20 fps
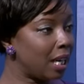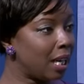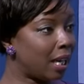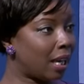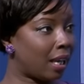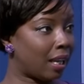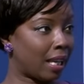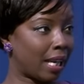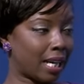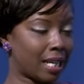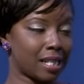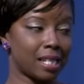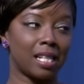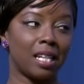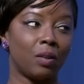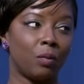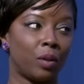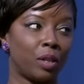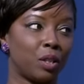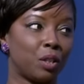And like I said,
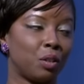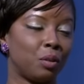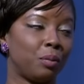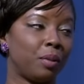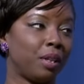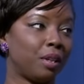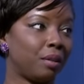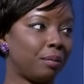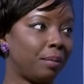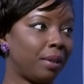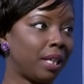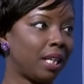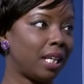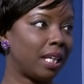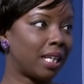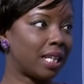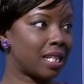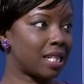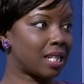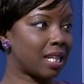once you be
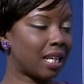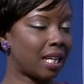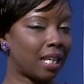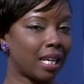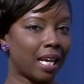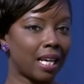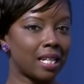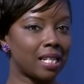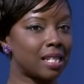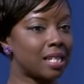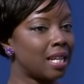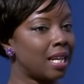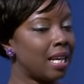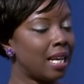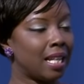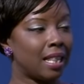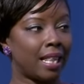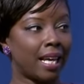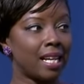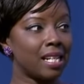obedient and say yes,
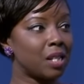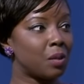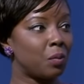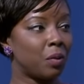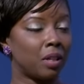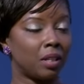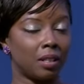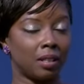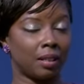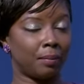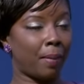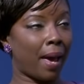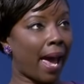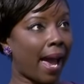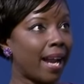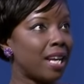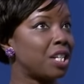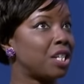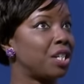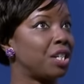that's what,
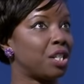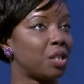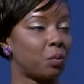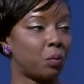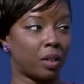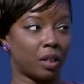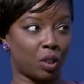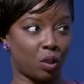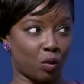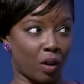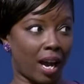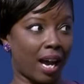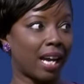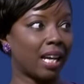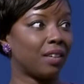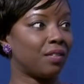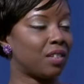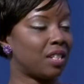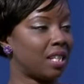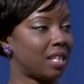passion is what
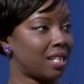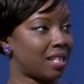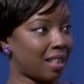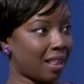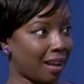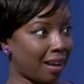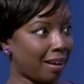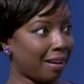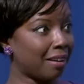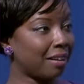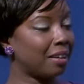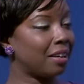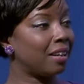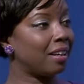drives this thing.